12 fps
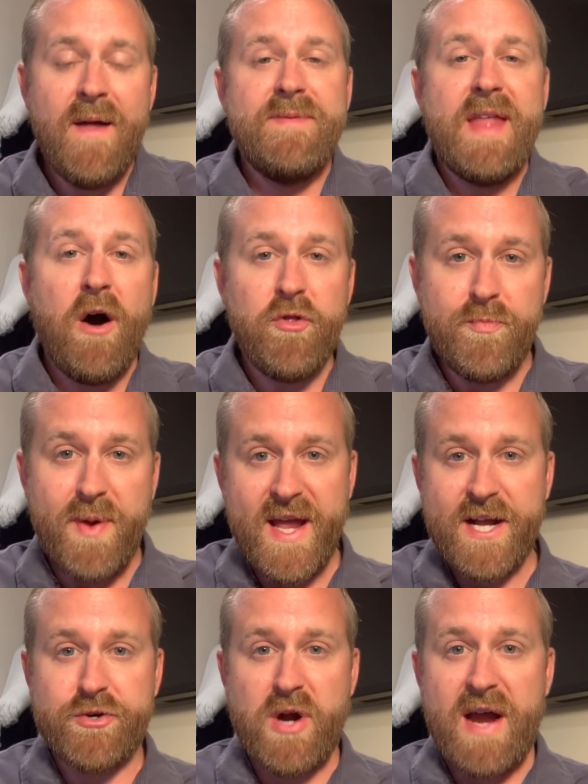Now they're
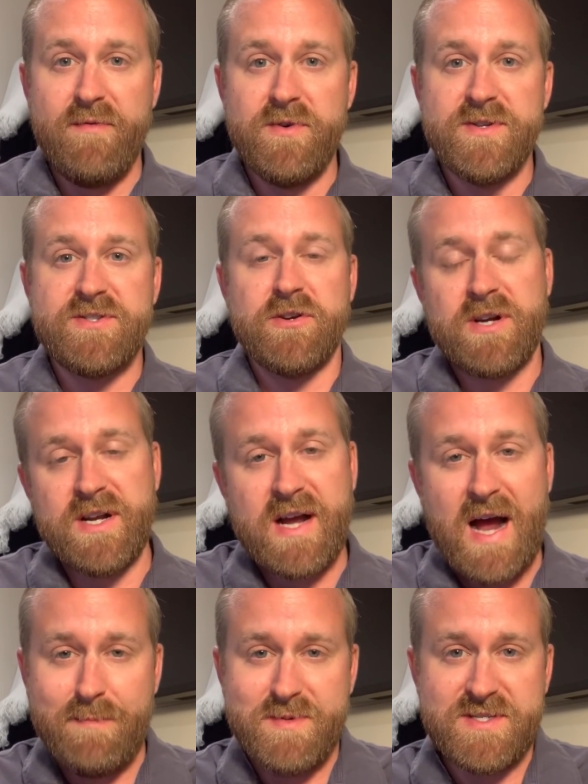paying drivers, they're gonna
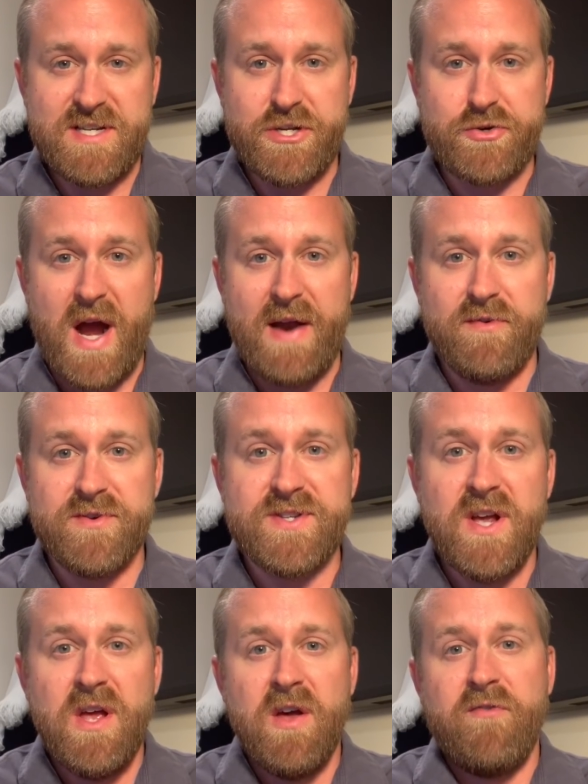compensate drivers
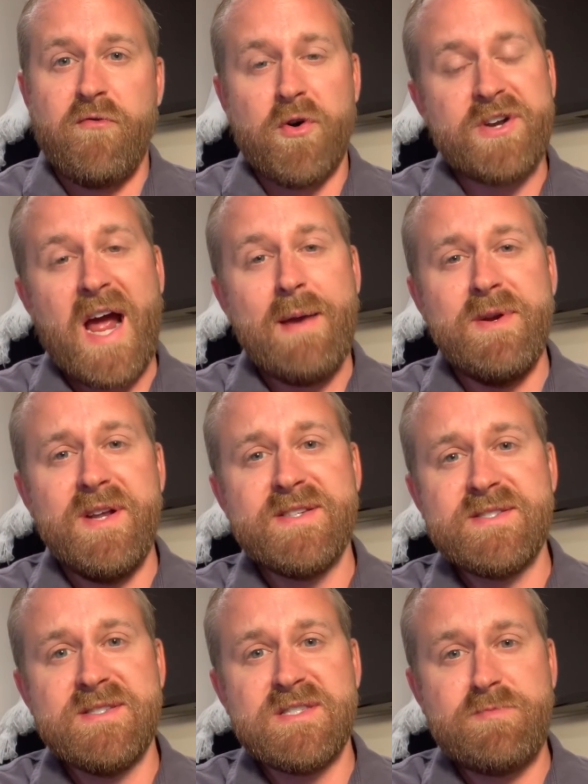for time and
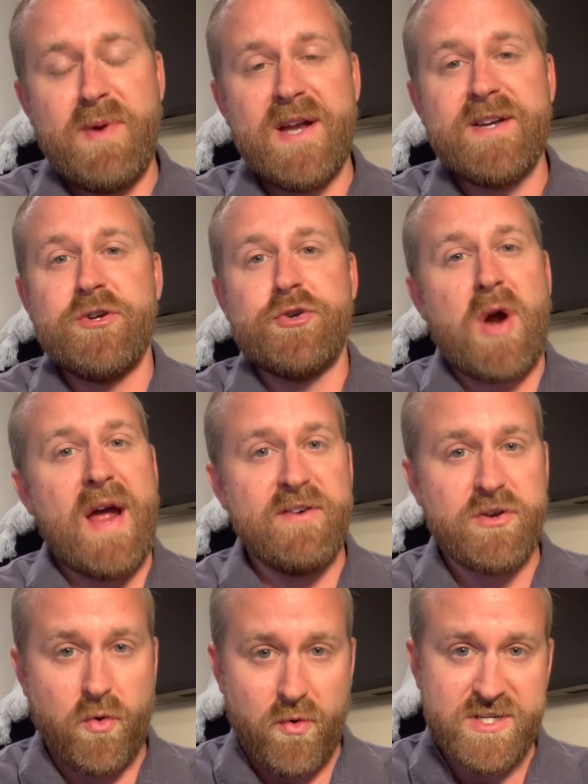distance spent
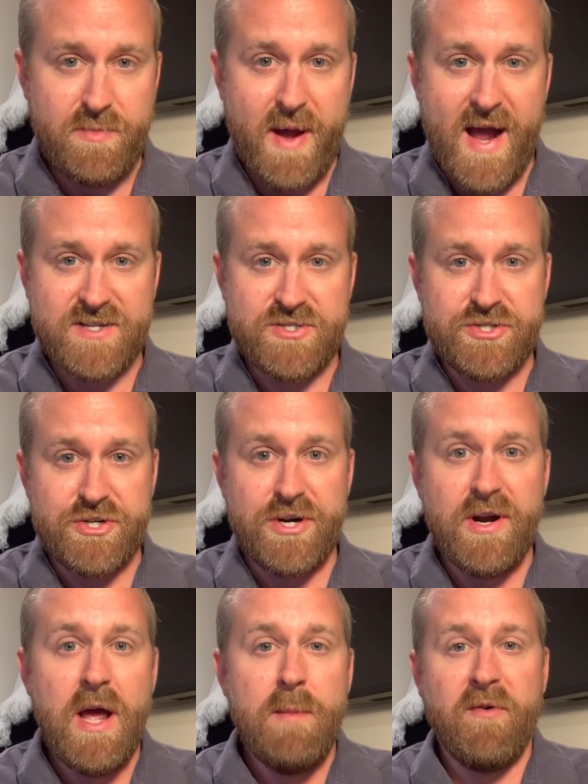driving towards a
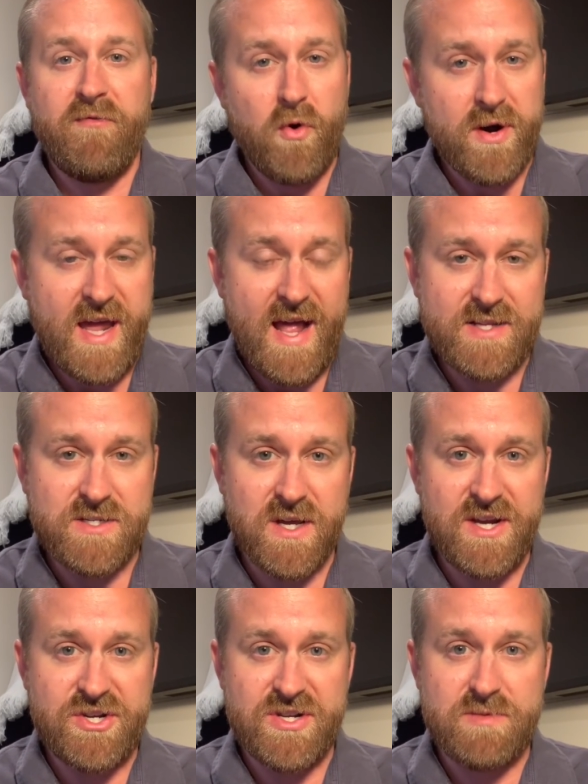passenger before a
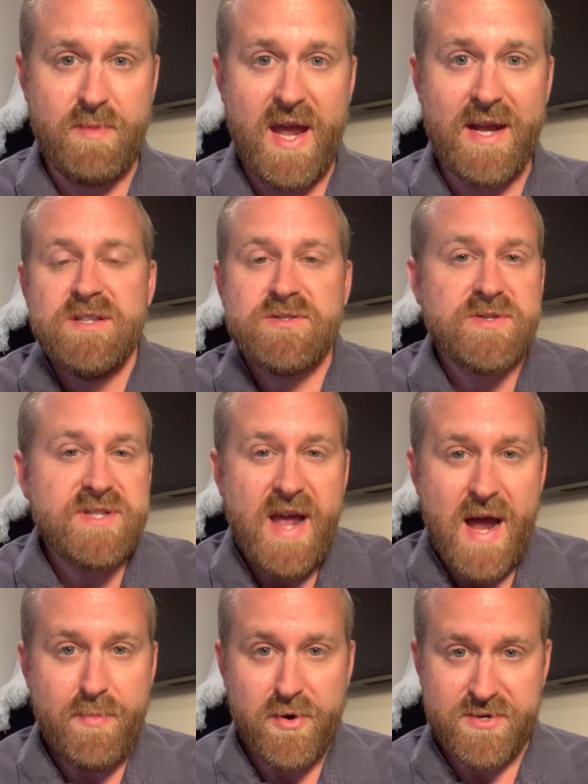cancellation is made. So
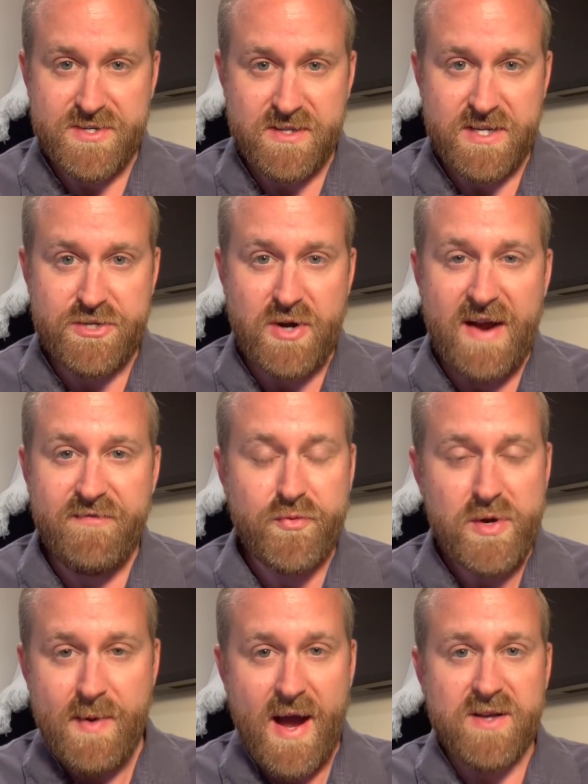say I personally drive
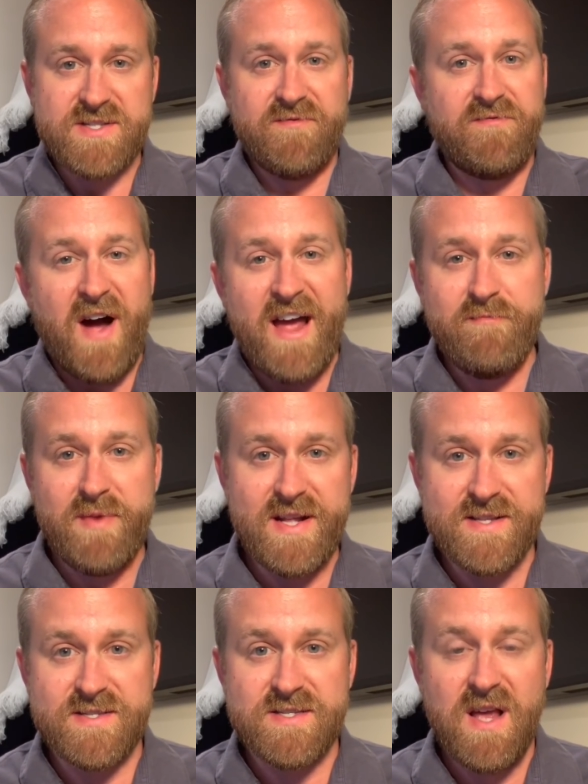3 miles in 5
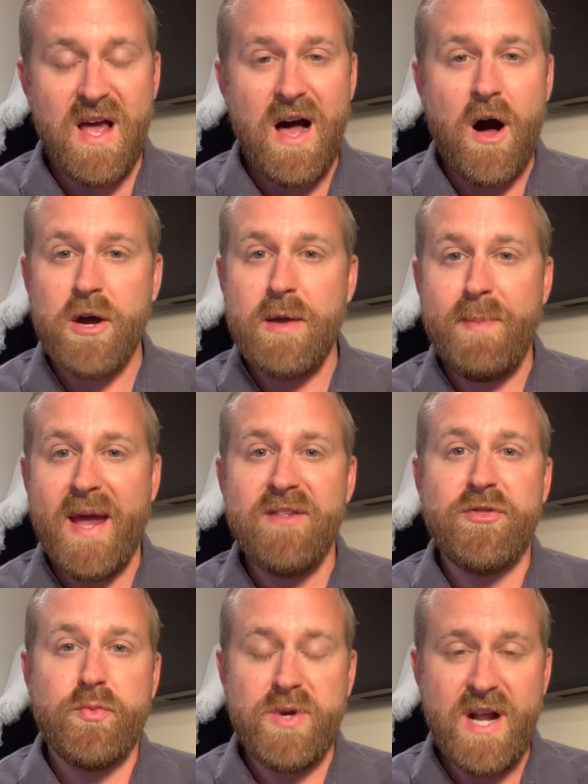minutes, I'll get
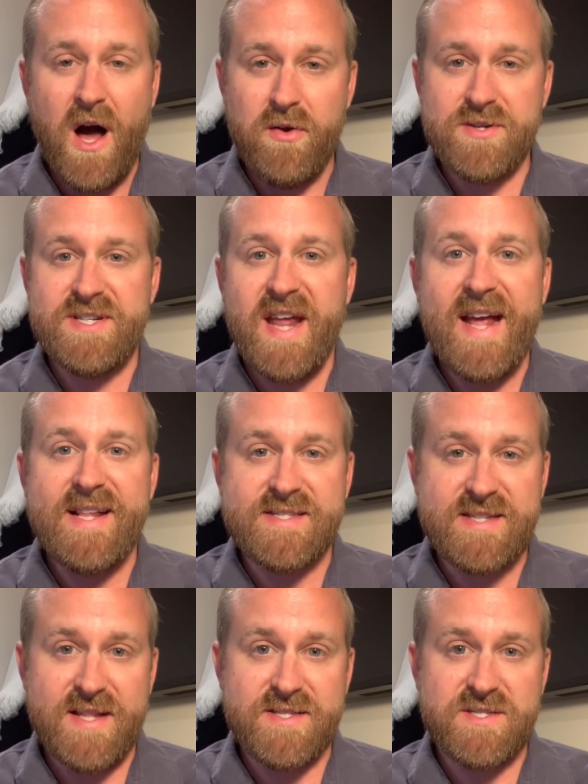paid
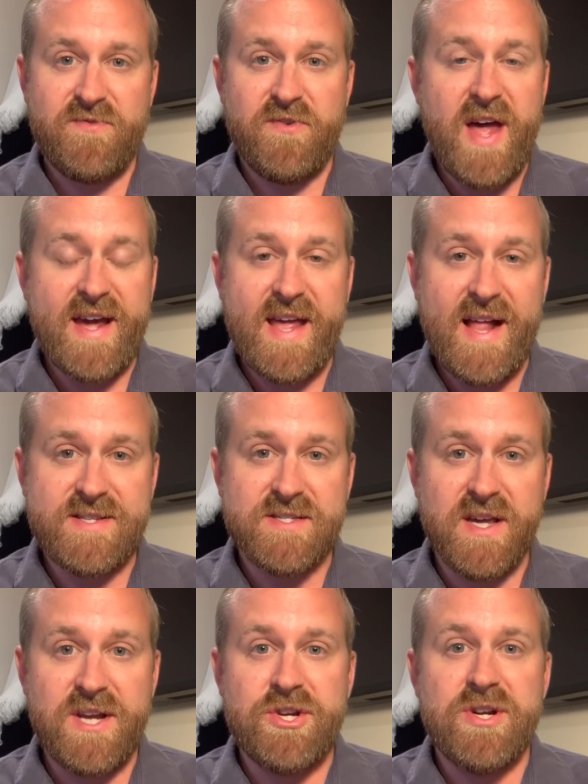$3.08 for that
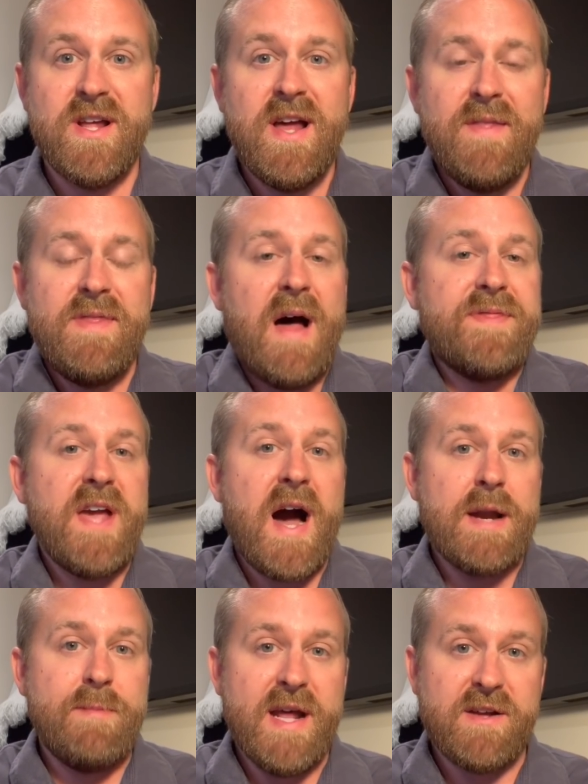cancellation, not the
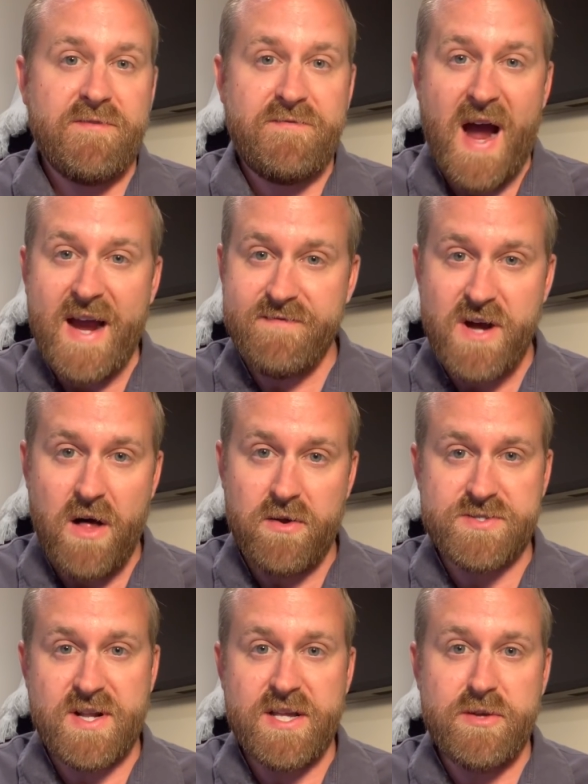automatic
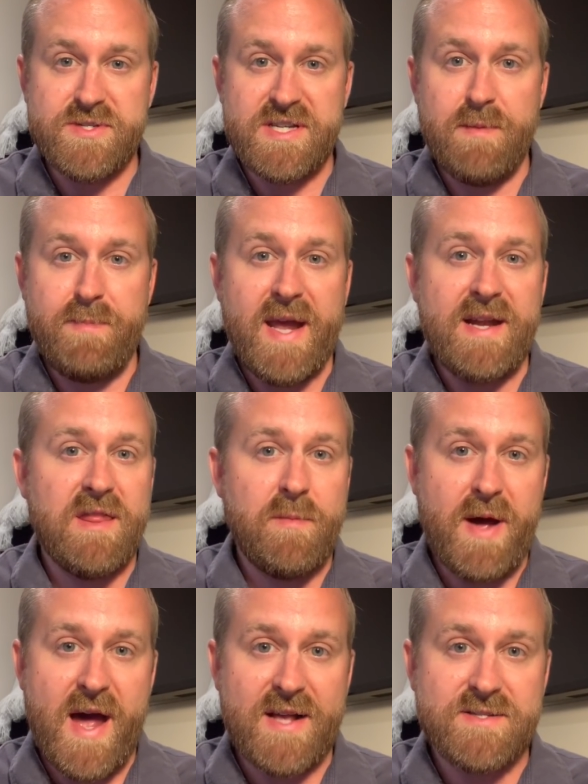$5 that I used to get paid in the
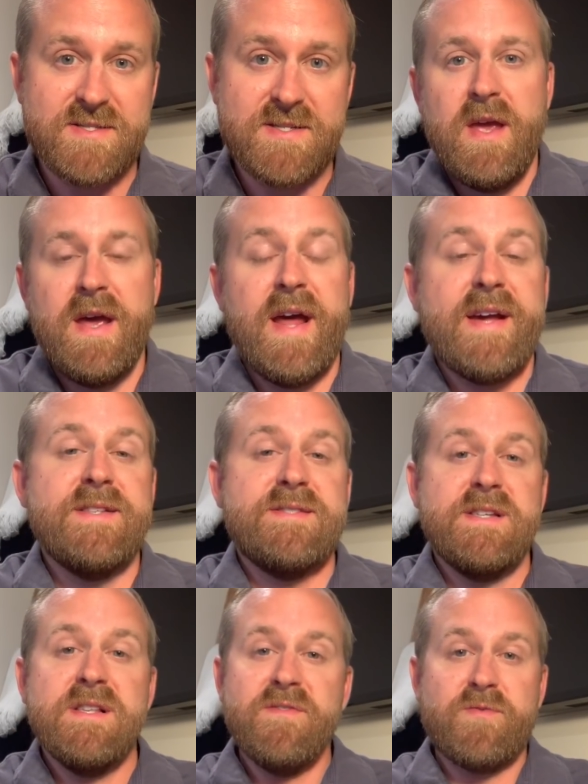past. And I could
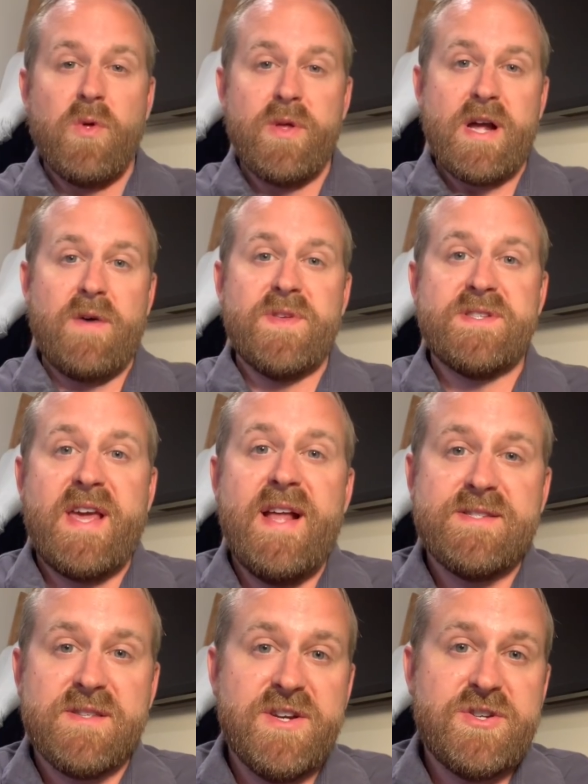see Lyft rolling out this
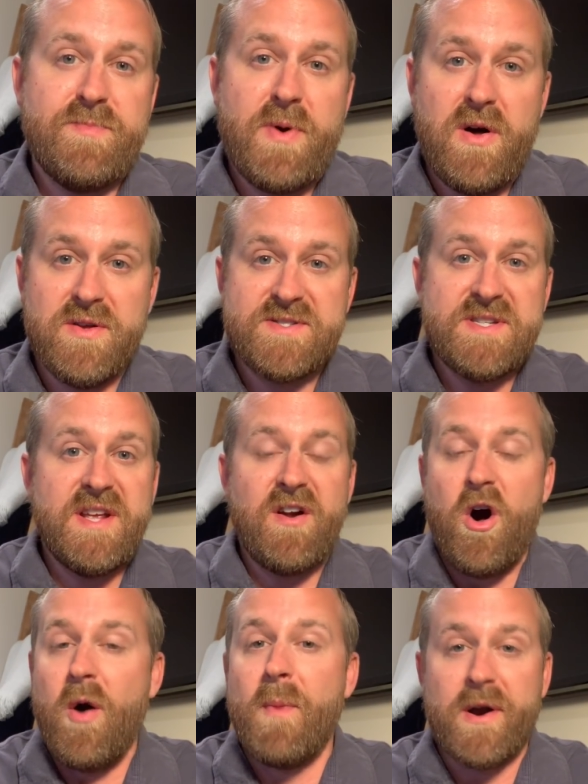cancellation policy in
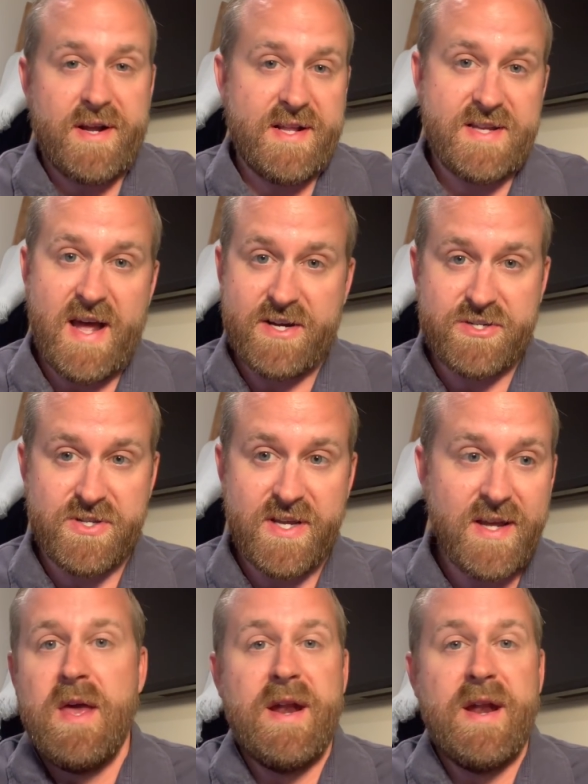all markets actually.